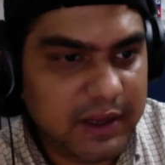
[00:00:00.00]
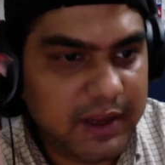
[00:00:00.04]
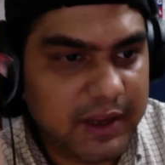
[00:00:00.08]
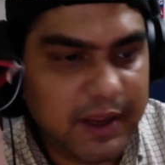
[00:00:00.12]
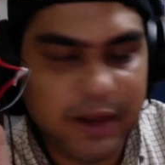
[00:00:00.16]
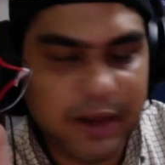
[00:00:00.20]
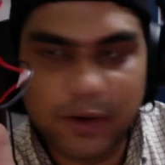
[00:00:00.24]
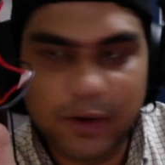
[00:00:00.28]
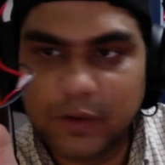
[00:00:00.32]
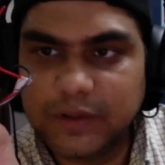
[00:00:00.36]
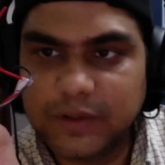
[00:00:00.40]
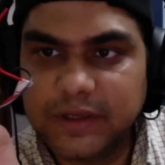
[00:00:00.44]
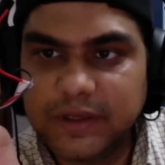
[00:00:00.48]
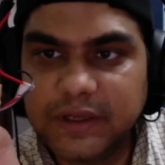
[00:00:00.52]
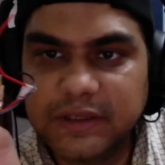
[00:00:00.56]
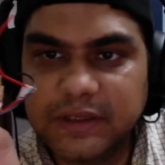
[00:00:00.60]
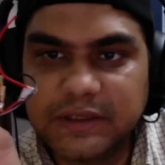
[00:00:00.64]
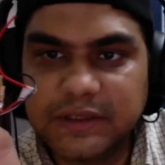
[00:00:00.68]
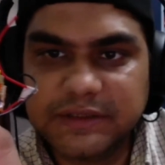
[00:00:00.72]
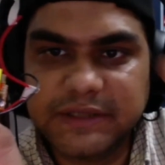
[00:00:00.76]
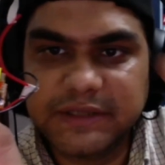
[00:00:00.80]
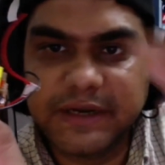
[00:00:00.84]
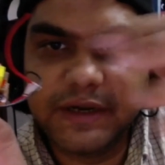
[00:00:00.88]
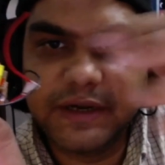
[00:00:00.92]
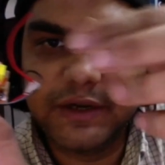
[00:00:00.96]
and on the other
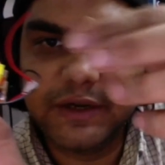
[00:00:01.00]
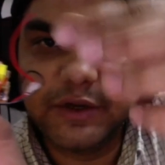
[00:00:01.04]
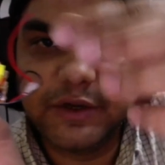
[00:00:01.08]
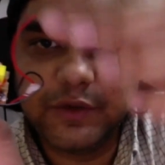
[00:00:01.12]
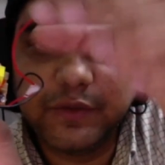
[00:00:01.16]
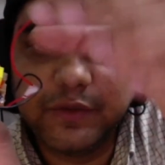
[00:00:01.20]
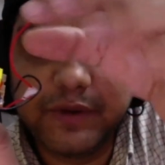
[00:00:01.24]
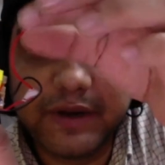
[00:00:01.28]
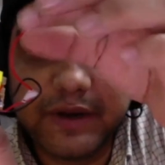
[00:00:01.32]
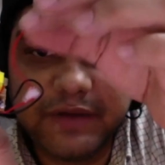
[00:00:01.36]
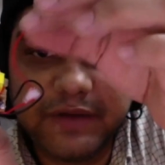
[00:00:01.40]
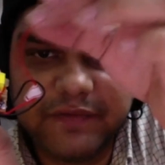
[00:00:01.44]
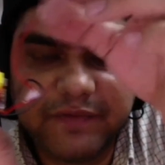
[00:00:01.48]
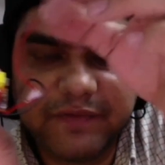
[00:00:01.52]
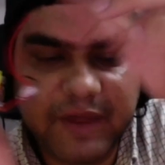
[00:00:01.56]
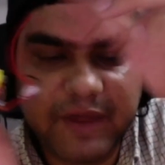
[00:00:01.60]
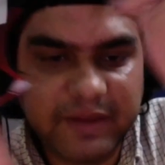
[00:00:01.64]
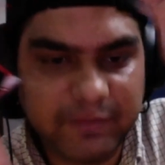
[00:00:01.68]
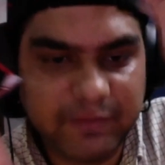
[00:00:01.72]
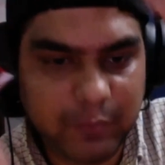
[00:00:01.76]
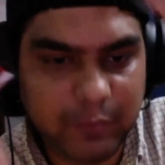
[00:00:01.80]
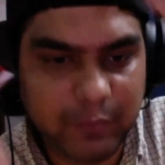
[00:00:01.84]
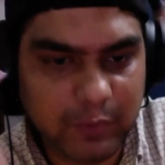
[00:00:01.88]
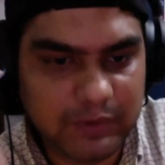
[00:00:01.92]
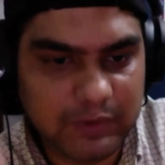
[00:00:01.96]
side you will get
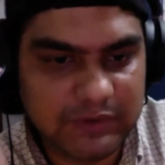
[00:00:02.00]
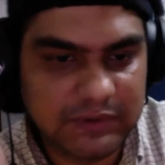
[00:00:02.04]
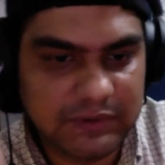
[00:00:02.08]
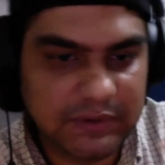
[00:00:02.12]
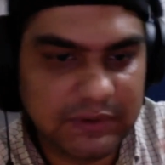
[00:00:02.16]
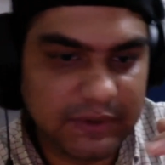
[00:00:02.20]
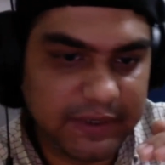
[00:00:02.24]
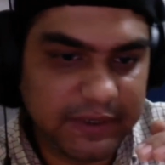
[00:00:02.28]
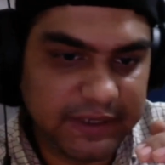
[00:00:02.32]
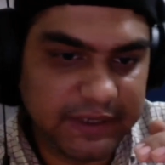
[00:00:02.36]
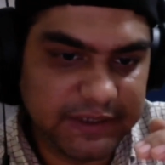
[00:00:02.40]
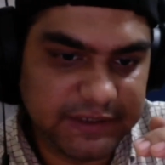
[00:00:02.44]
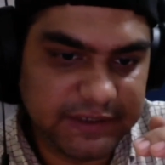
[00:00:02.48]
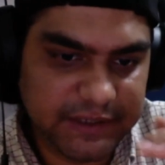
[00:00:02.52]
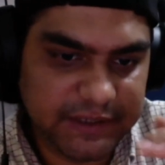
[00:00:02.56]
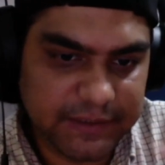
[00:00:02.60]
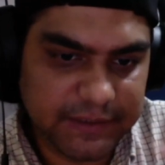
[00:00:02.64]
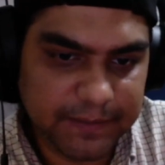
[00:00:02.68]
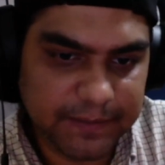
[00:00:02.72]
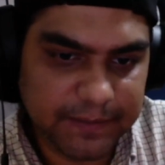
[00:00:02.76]
5 volts DC,